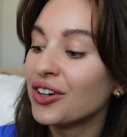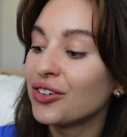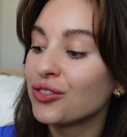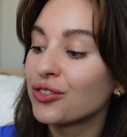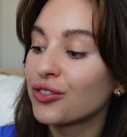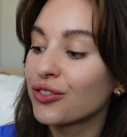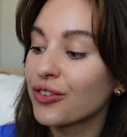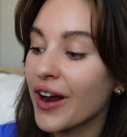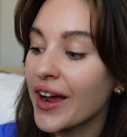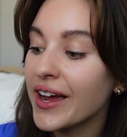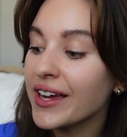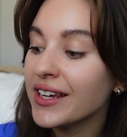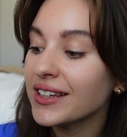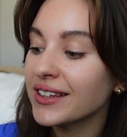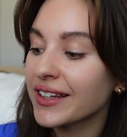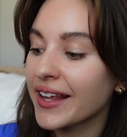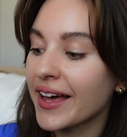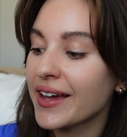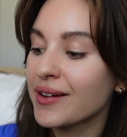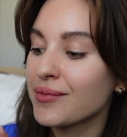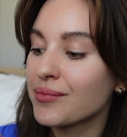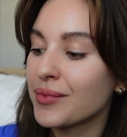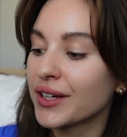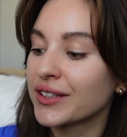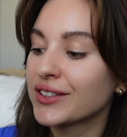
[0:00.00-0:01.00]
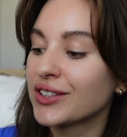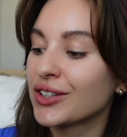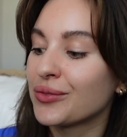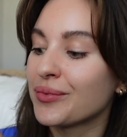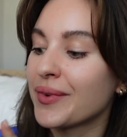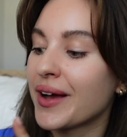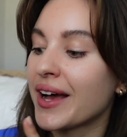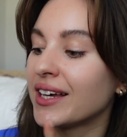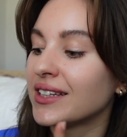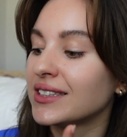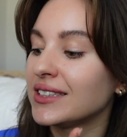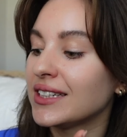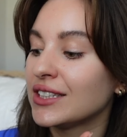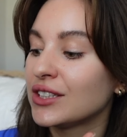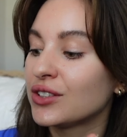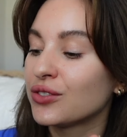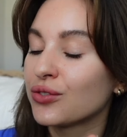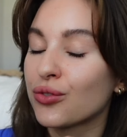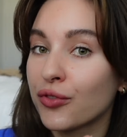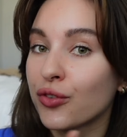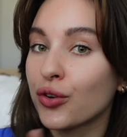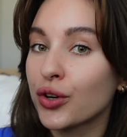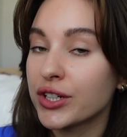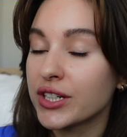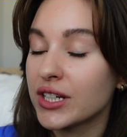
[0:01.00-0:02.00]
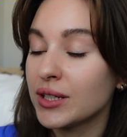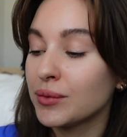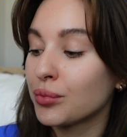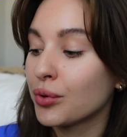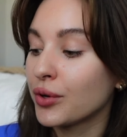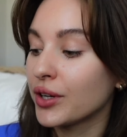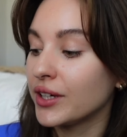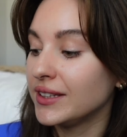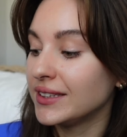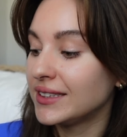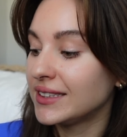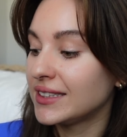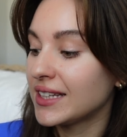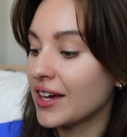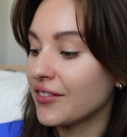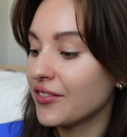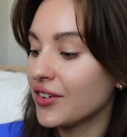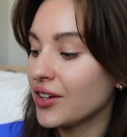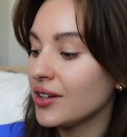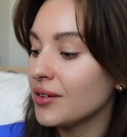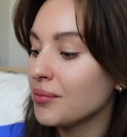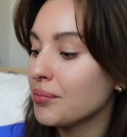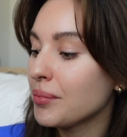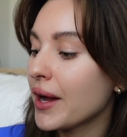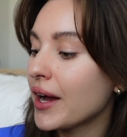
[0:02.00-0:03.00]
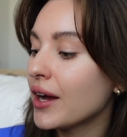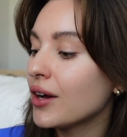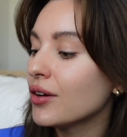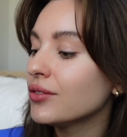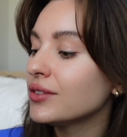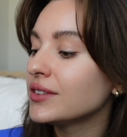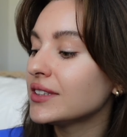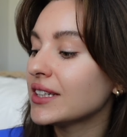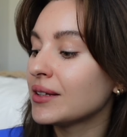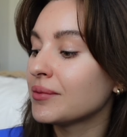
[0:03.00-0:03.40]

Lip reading: right leg muscle mass is 14.7 pounds,